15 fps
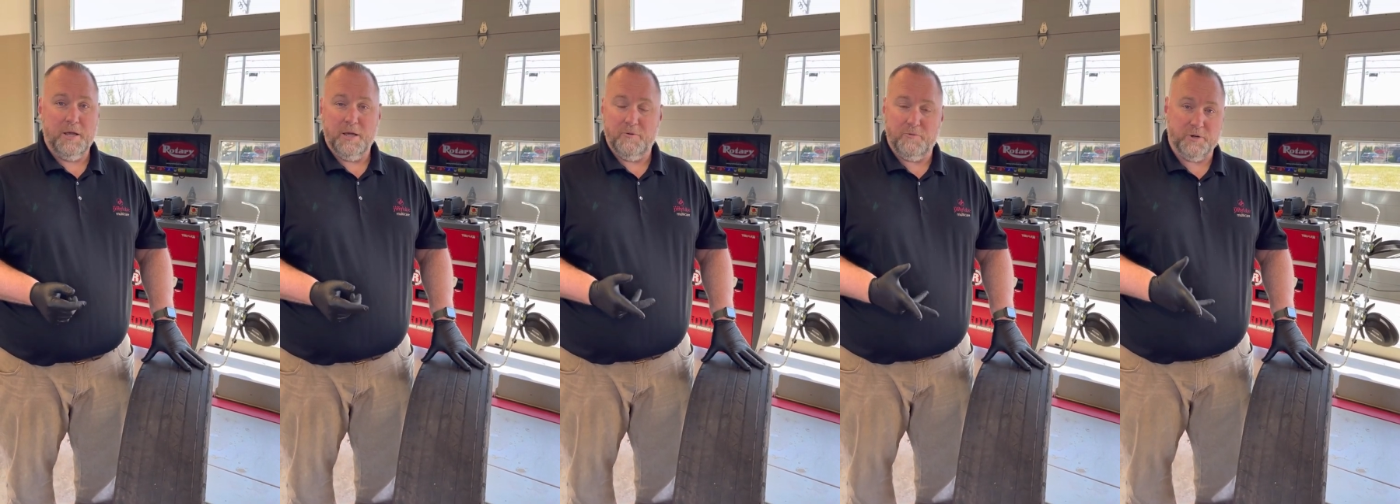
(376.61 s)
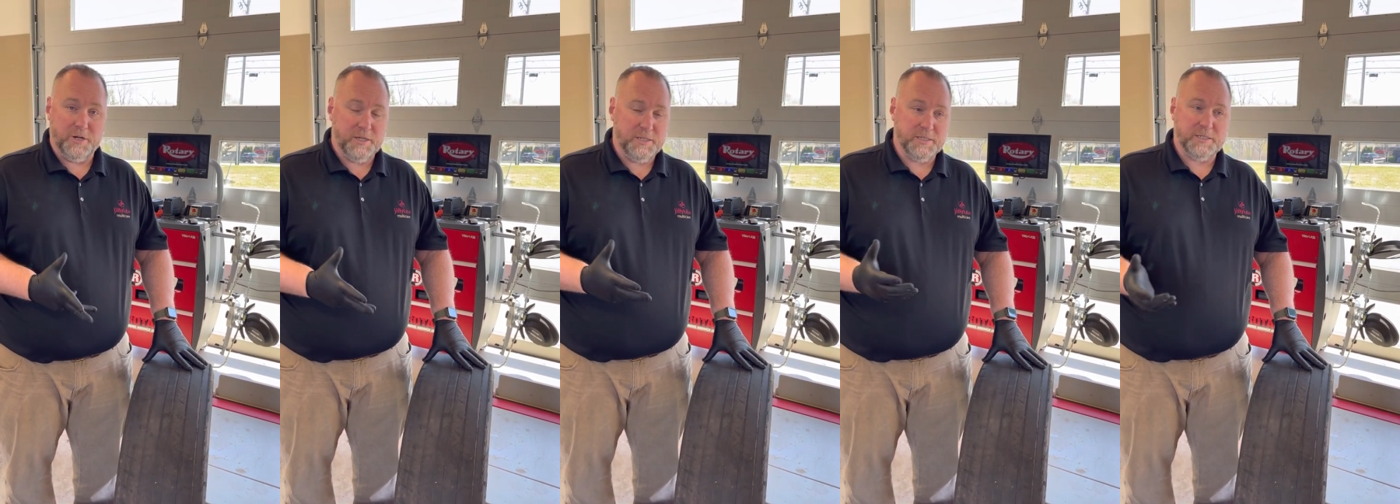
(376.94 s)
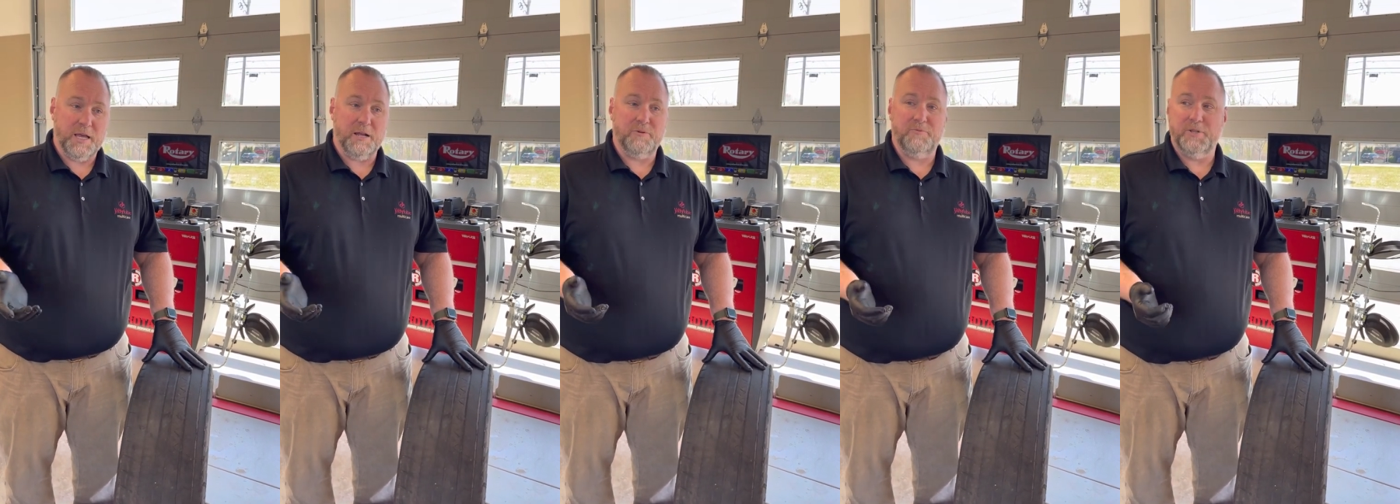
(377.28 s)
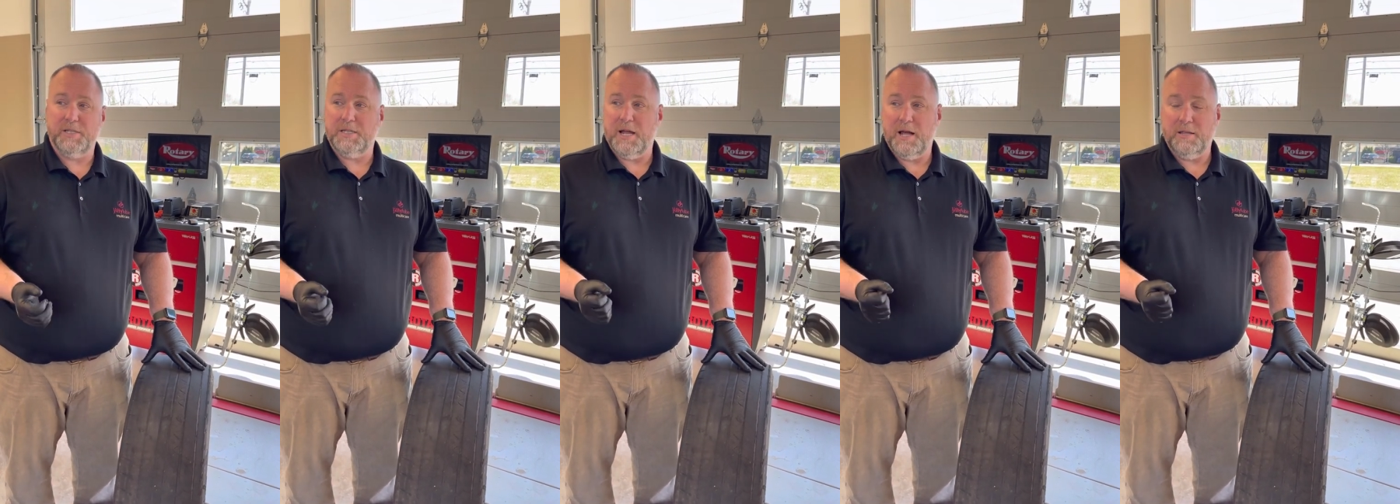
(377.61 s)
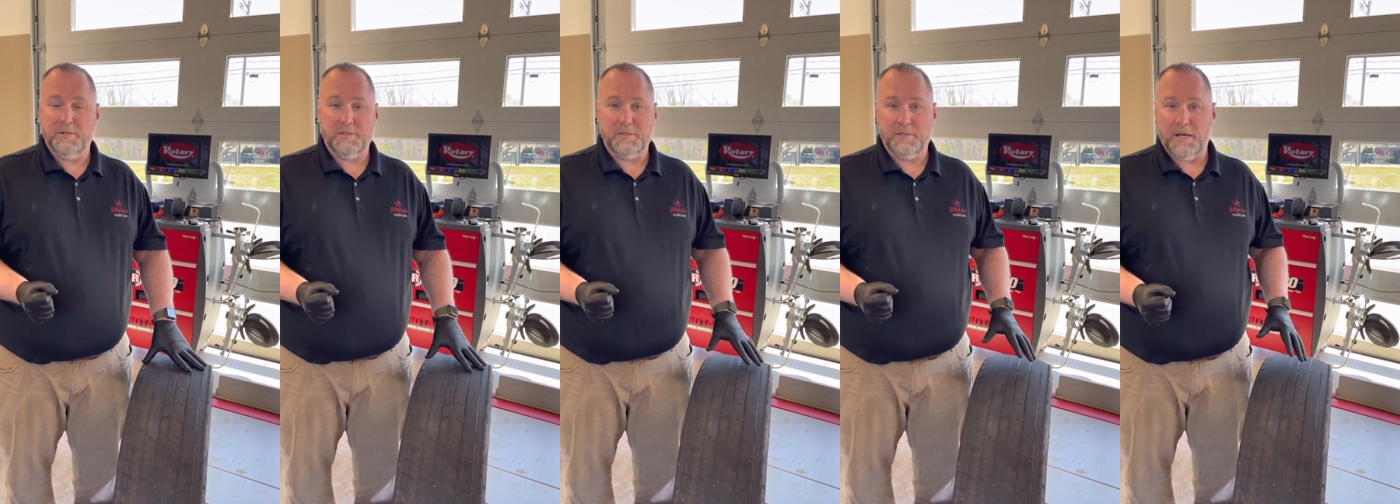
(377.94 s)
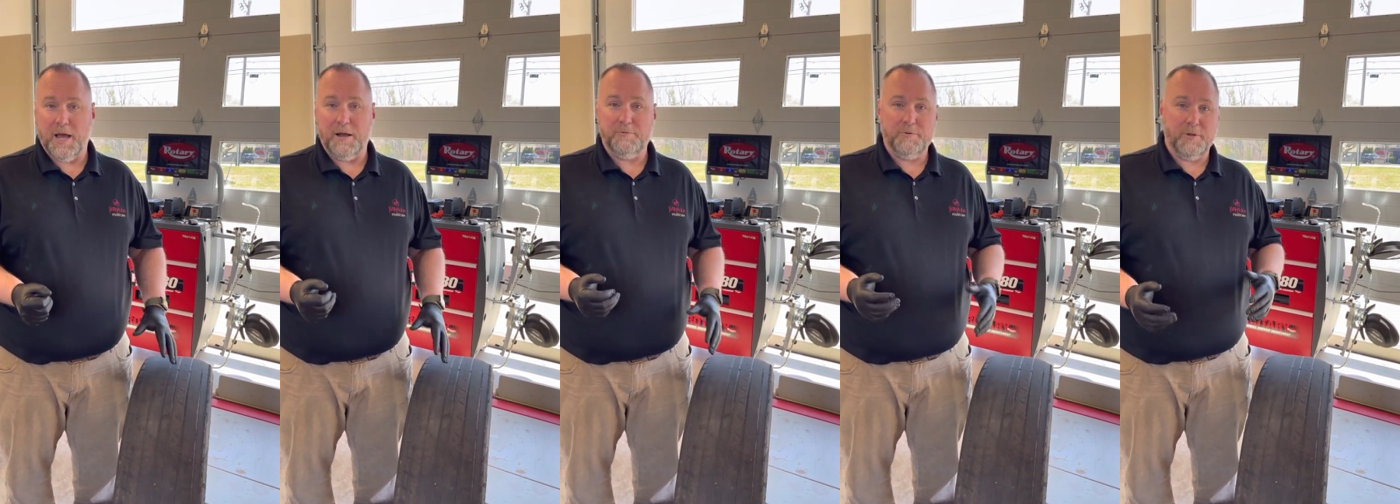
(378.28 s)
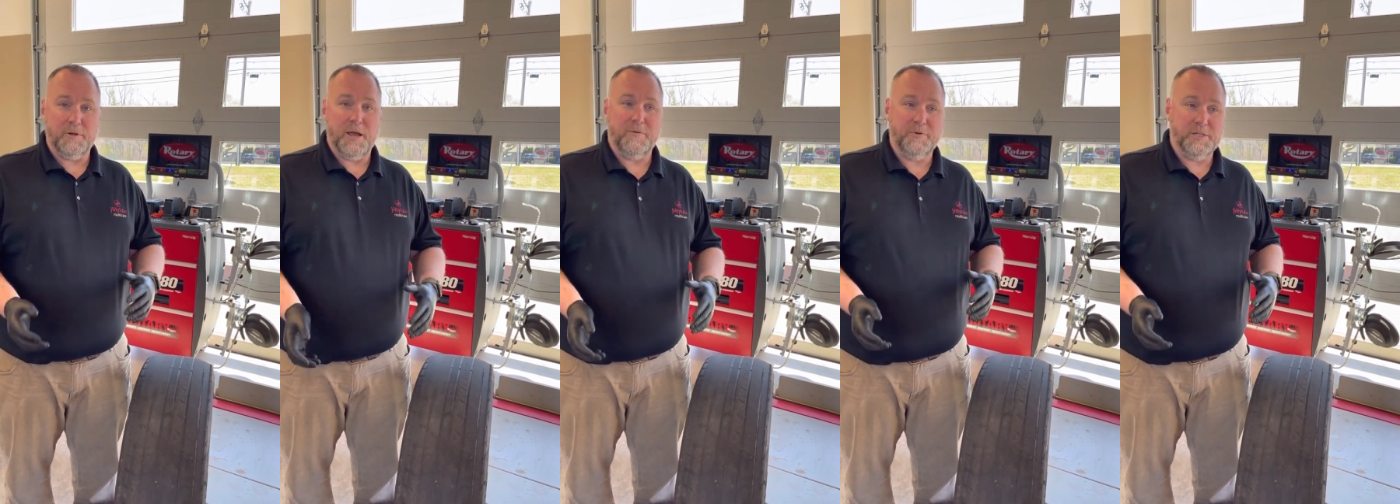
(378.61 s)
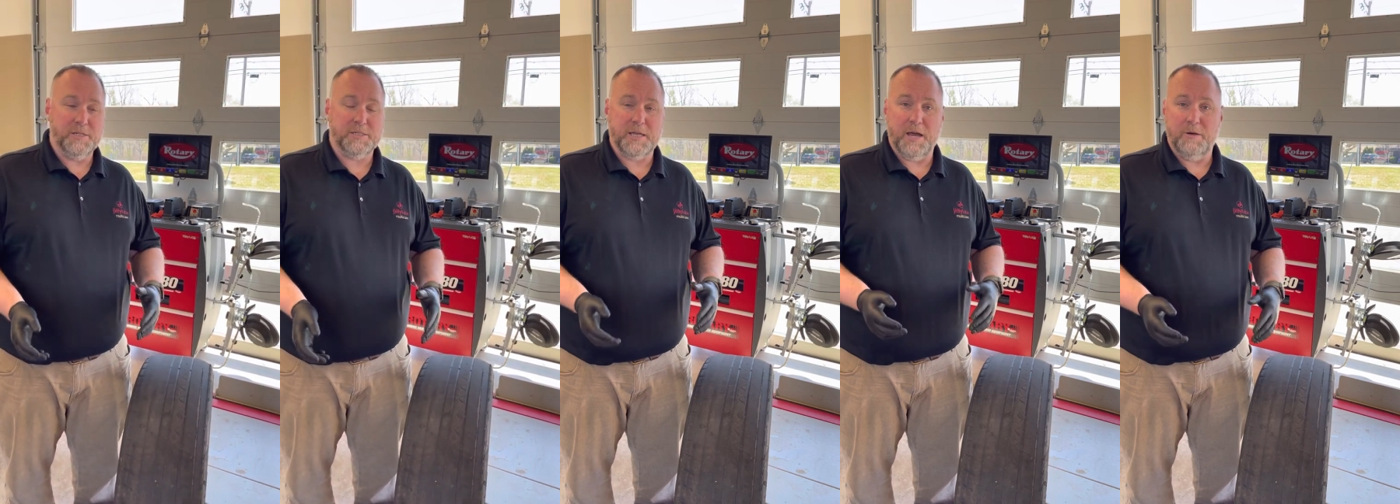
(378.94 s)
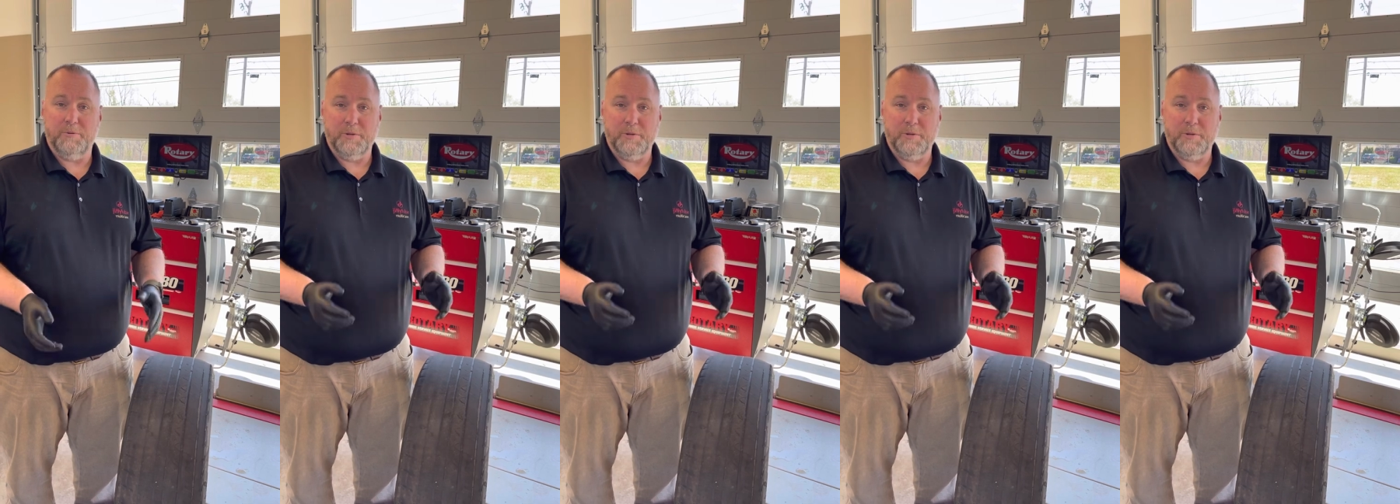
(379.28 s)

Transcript: If you're going to discount at $50, I would rather have you discount